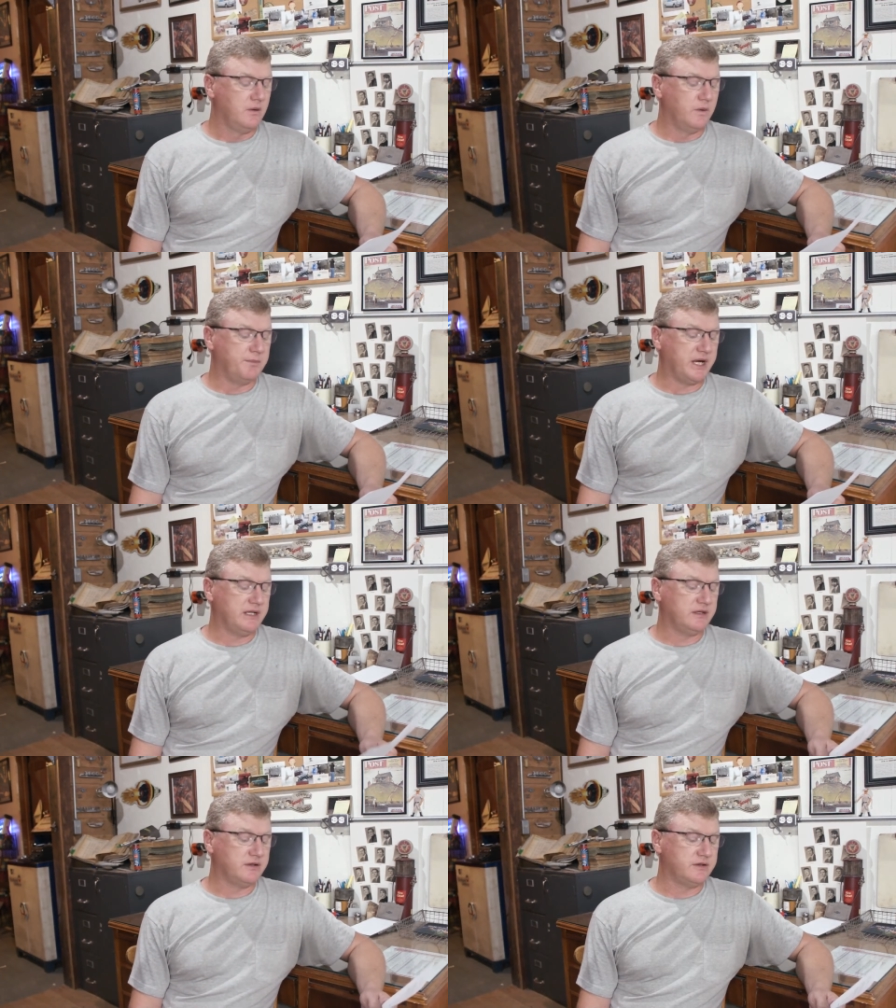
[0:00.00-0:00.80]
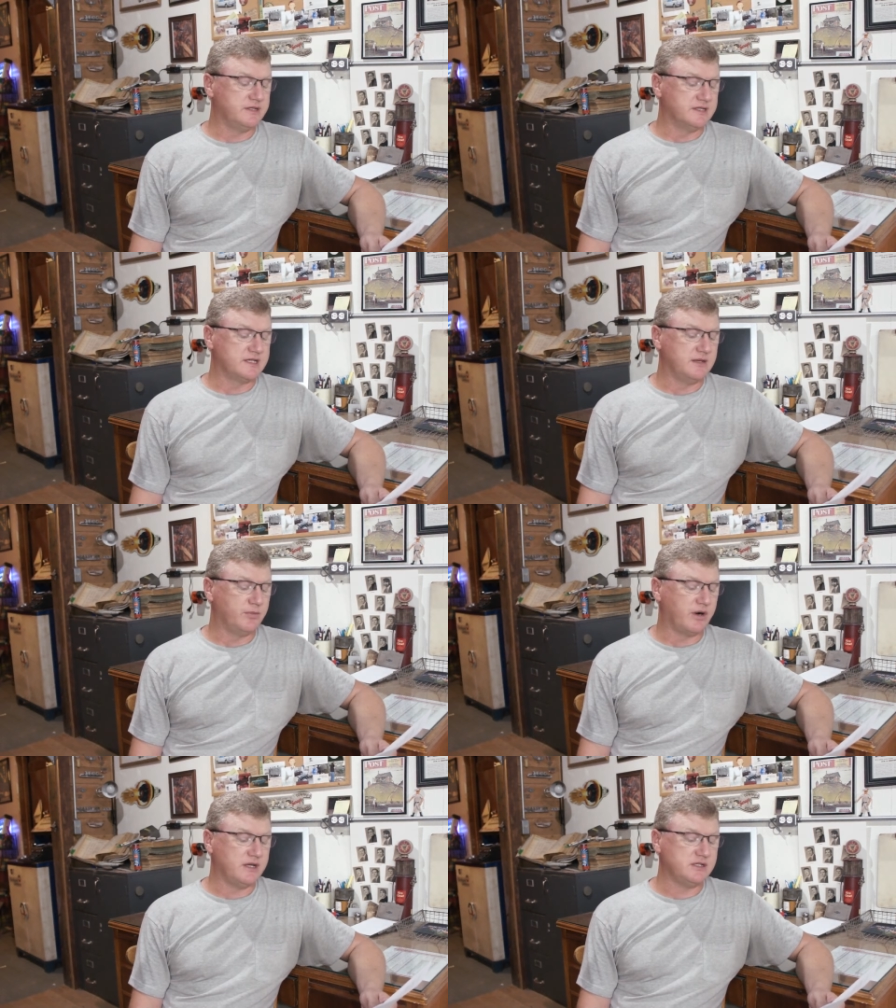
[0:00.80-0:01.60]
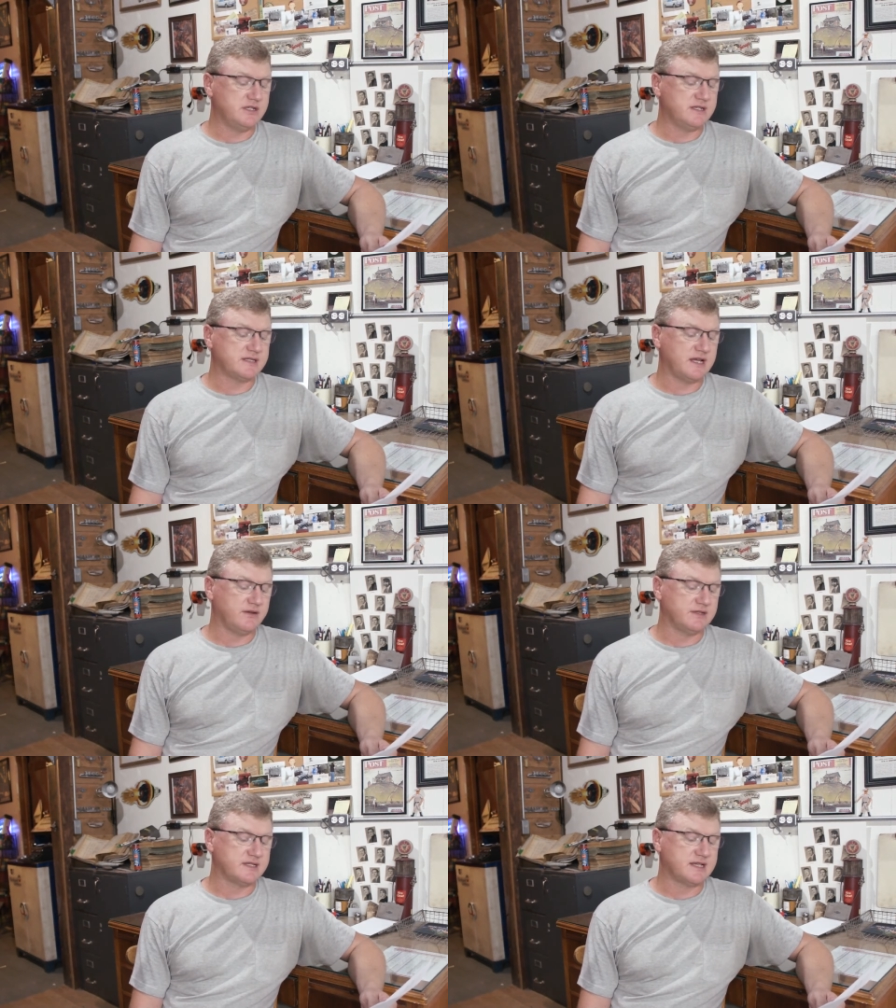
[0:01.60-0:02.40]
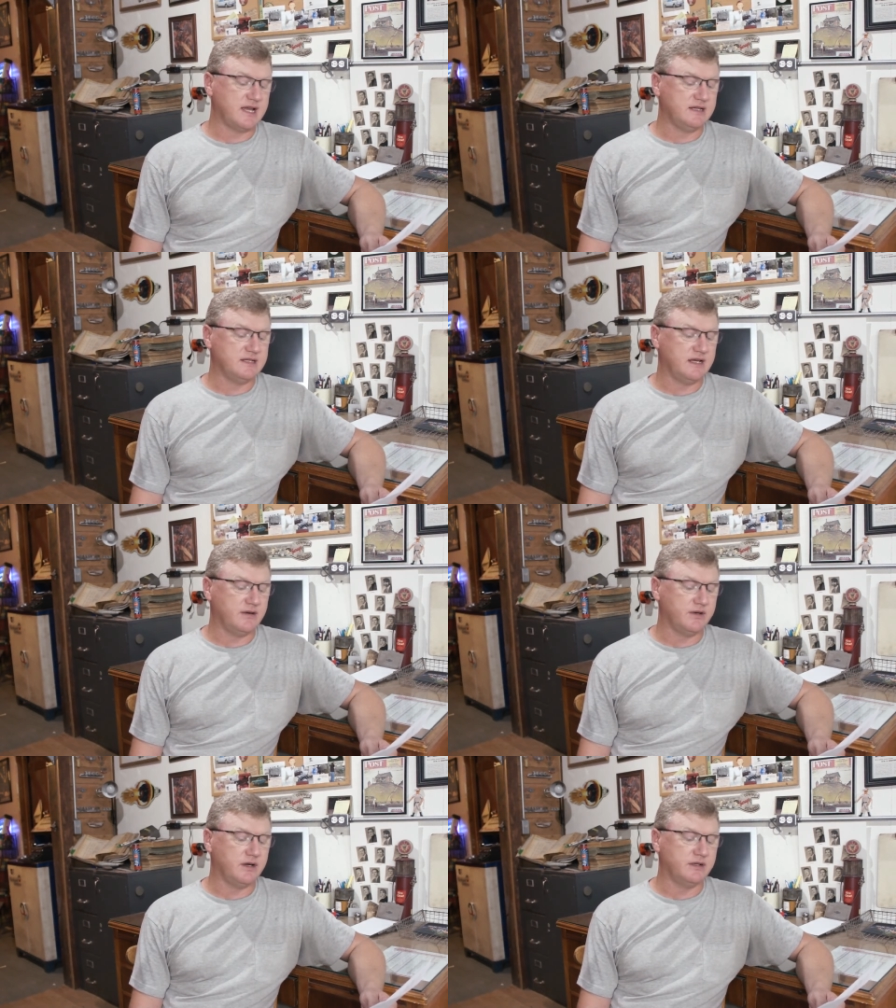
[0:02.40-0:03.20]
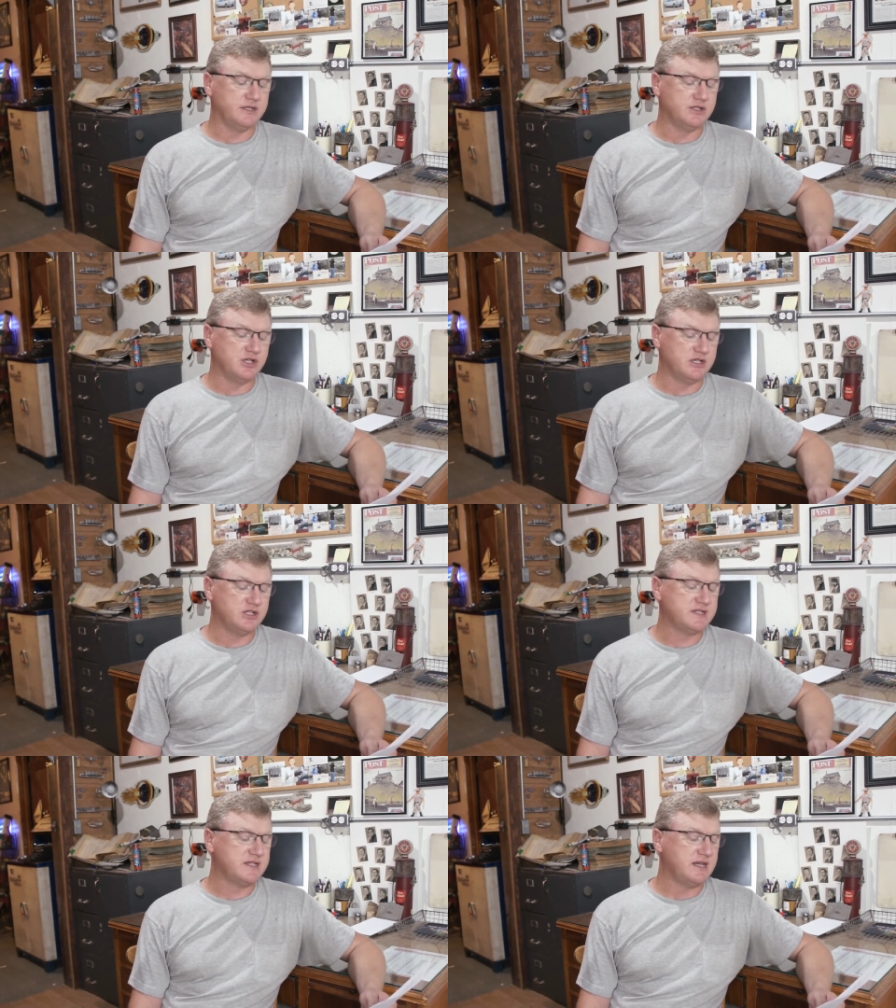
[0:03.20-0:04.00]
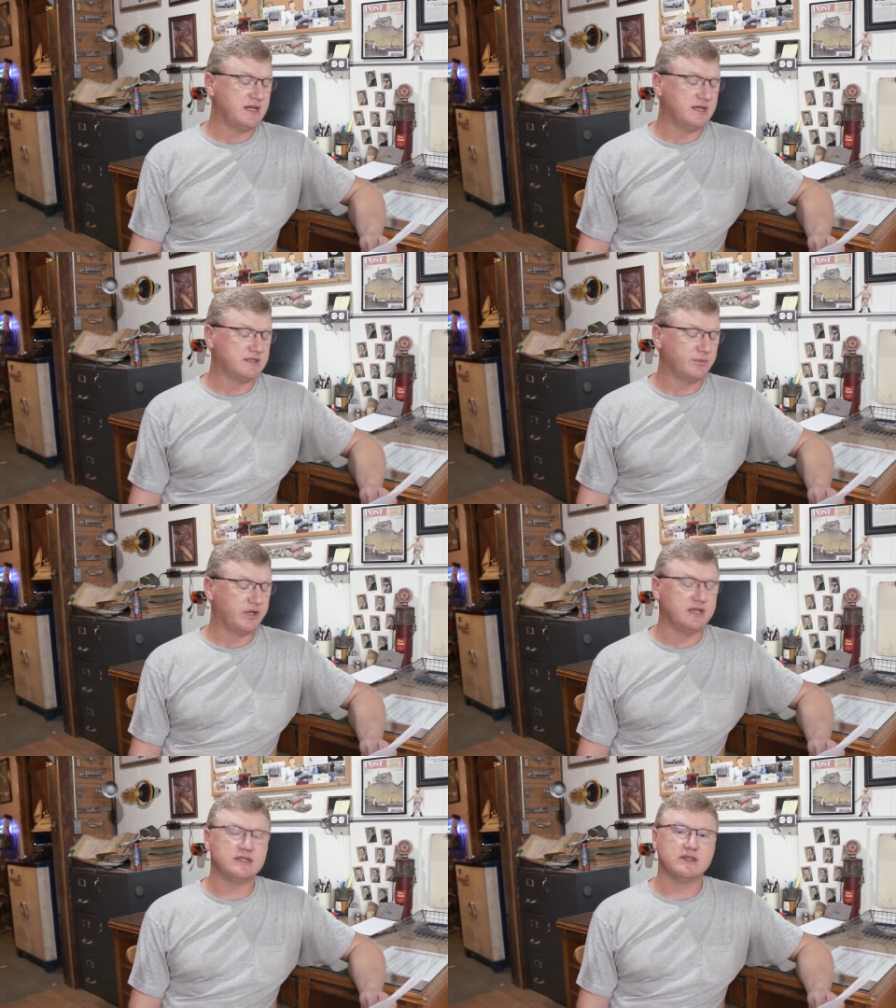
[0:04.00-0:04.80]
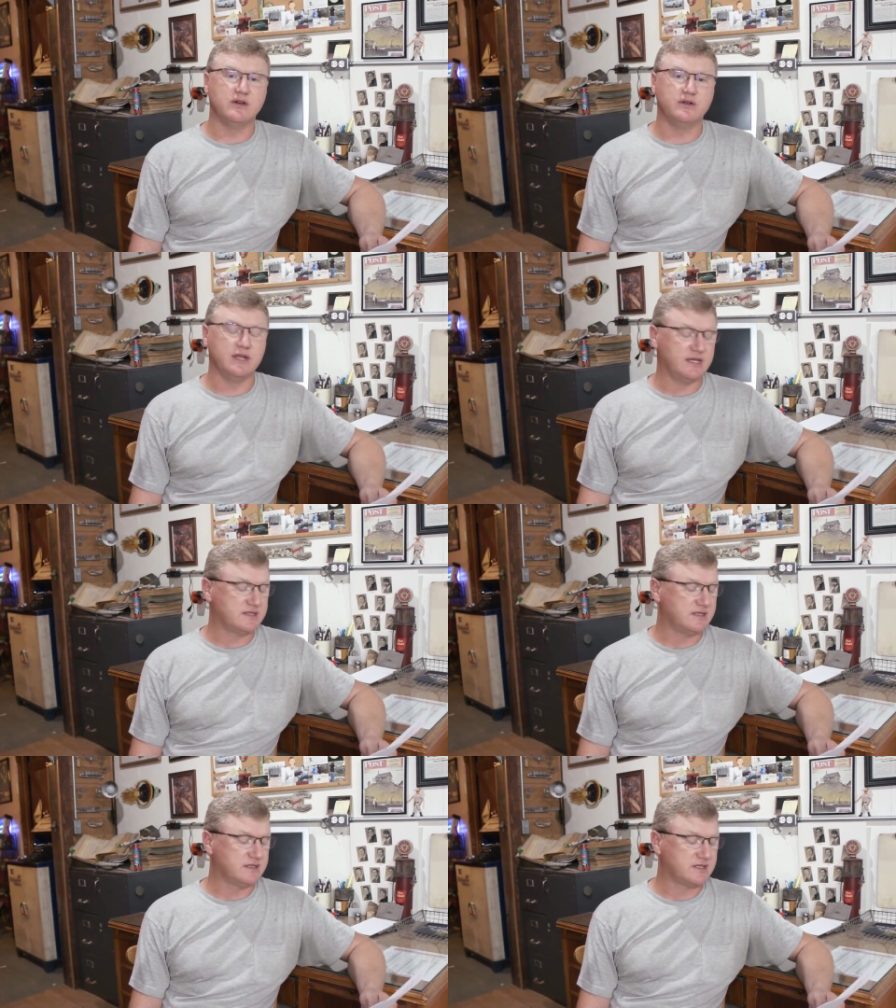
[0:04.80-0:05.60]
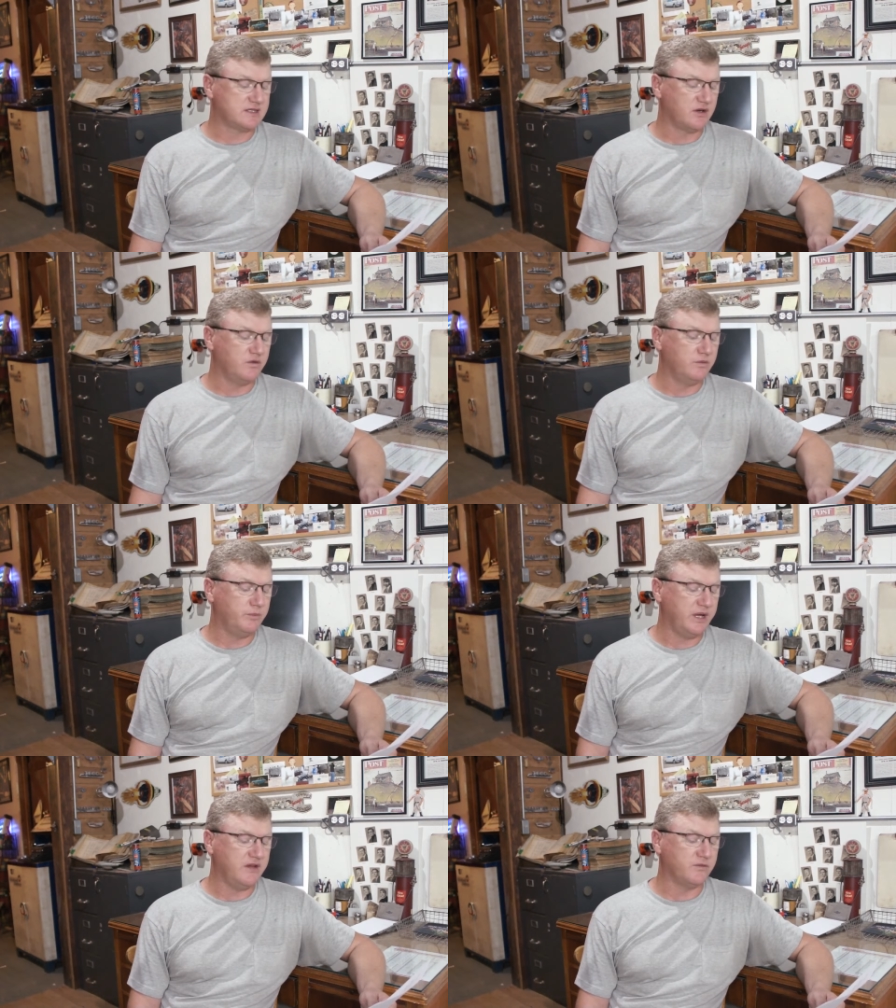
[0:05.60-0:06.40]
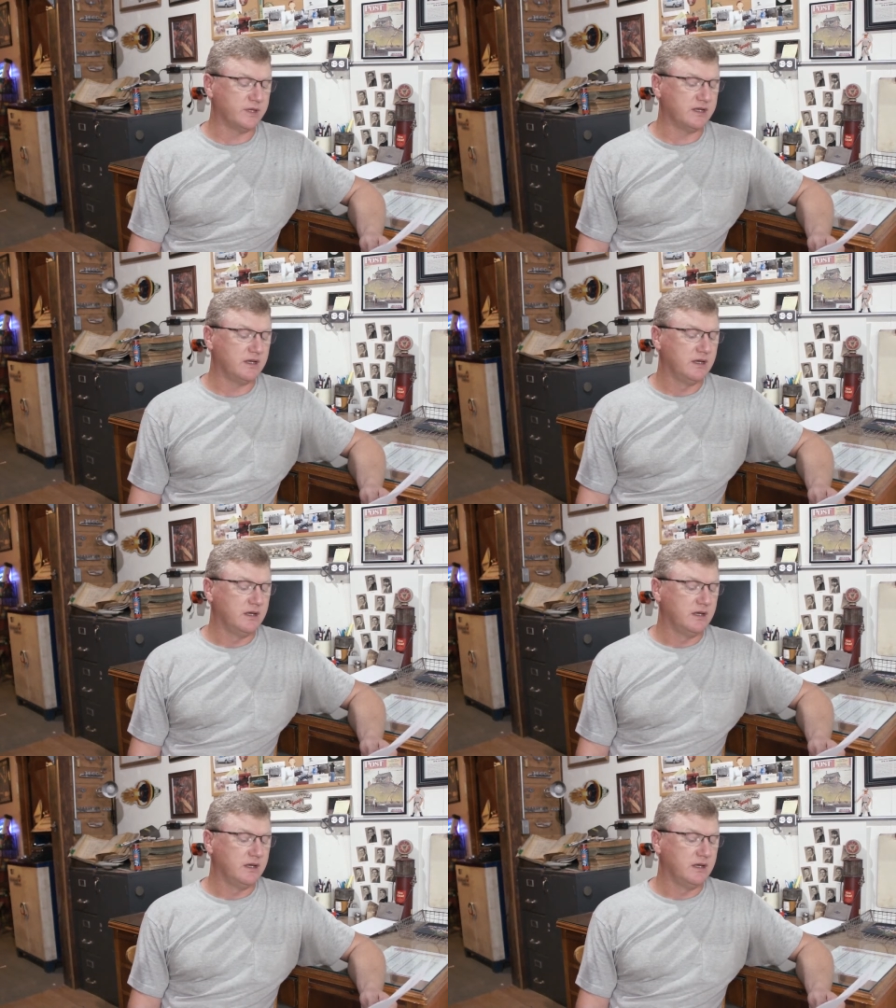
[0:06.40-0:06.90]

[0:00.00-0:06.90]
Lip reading: When Pilate heard this, he brought Jesus out and sat down on the judge's seat at the place known as the Stone Pavement,